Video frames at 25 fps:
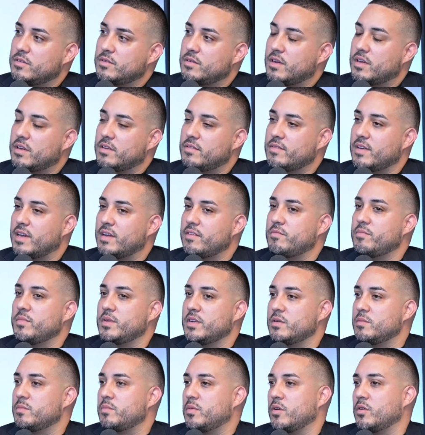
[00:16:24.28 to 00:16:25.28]
I've
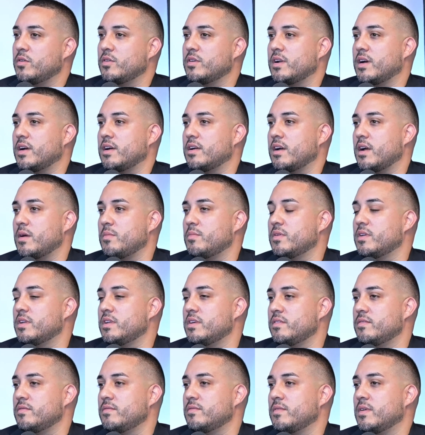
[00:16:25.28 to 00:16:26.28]
been a poet. I
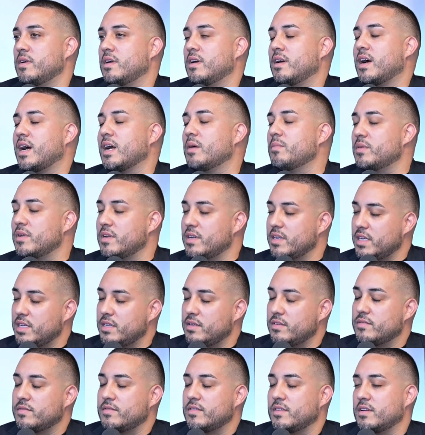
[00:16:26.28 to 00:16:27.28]

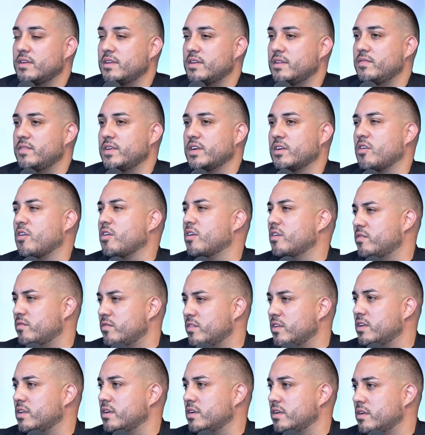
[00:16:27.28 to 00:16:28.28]
believe in living
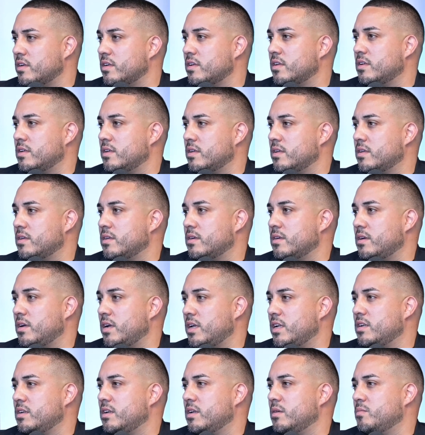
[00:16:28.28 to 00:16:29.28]
artfully,
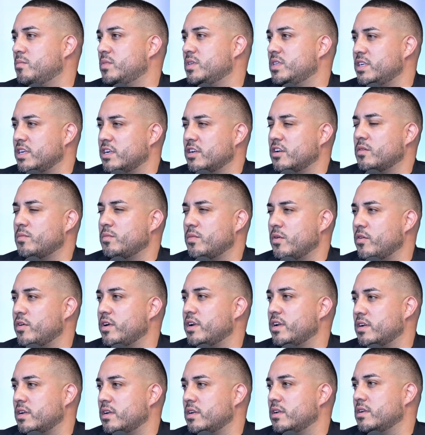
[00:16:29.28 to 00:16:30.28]
and in particular
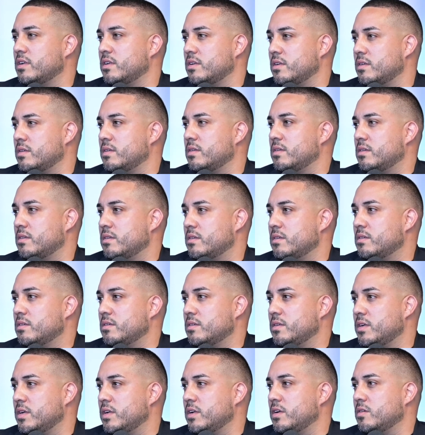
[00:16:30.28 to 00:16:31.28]
poetically.
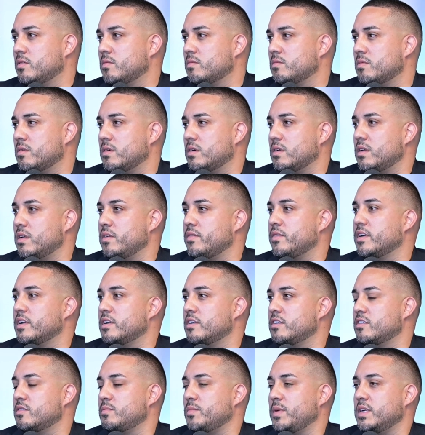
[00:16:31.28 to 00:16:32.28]
Living in
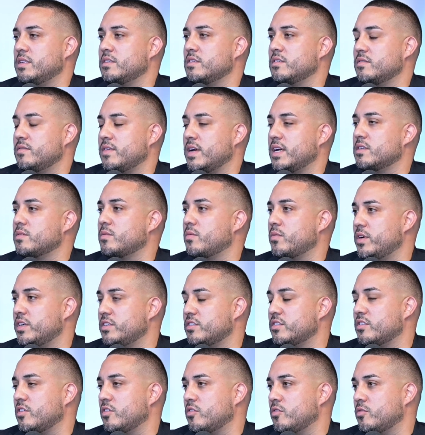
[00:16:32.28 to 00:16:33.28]
a space of
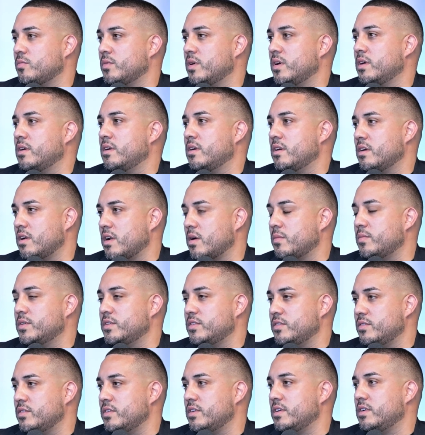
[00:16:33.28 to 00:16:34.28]
aspiration, hope, and
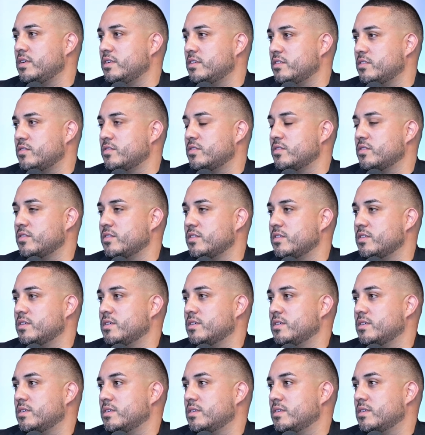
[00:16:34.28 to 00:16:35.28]
opportunity and truth,
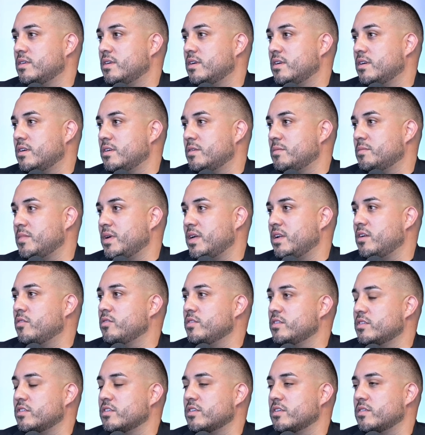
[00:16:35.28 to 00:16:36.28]
and
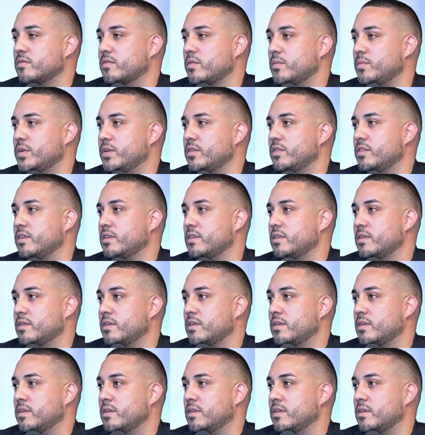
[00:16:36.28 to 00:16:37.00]
always looking for beauty.